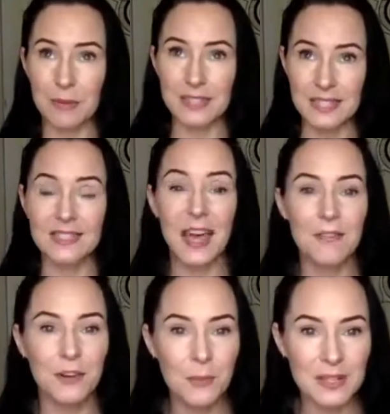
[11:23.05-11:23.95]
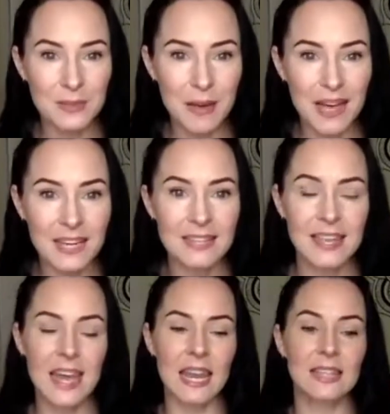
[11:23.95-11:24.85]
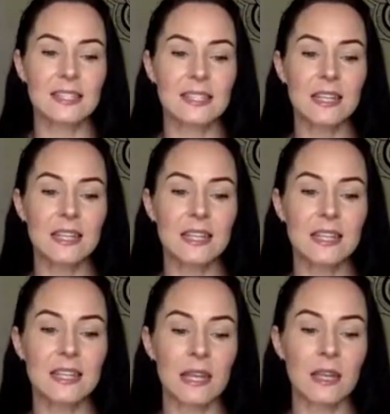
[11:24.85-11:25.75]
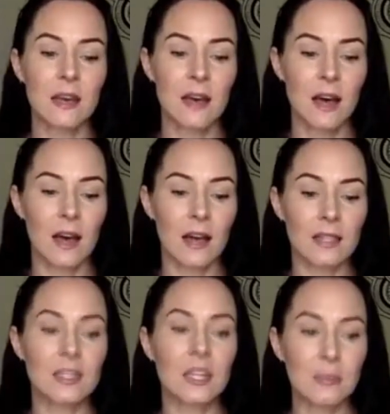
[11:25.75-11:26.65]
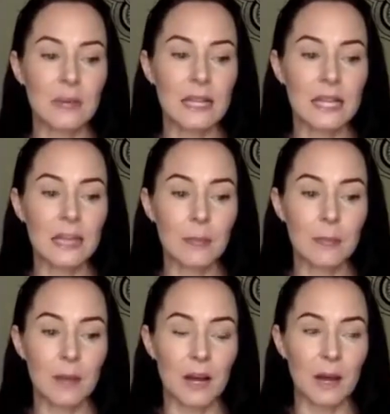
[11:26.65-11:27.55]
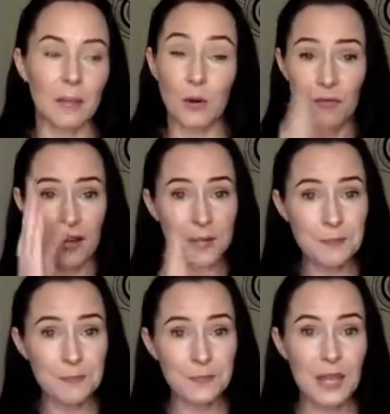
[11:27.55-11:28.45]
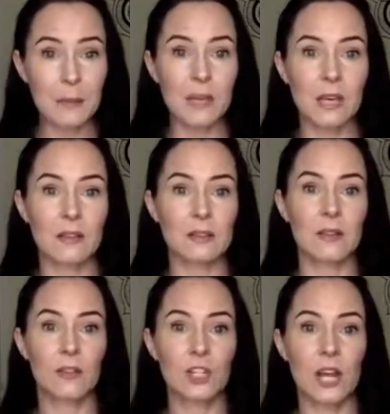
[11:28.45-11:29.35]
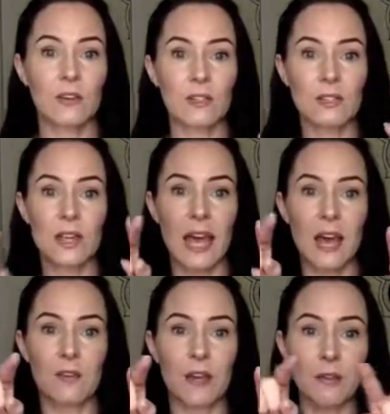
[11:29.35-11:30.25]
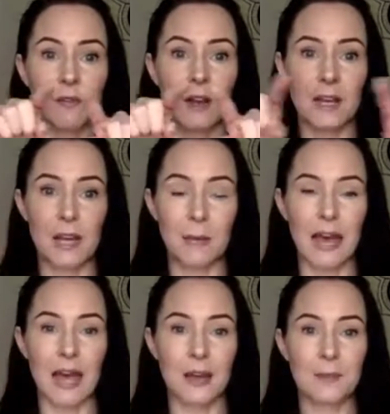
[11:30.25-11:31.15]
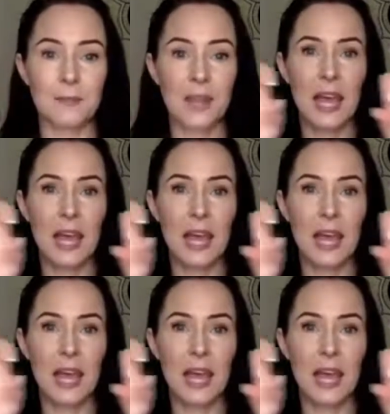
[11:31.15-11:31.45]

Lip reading: represents everyone's bodies. And I see the body typically profile, because chakras have a front and a back,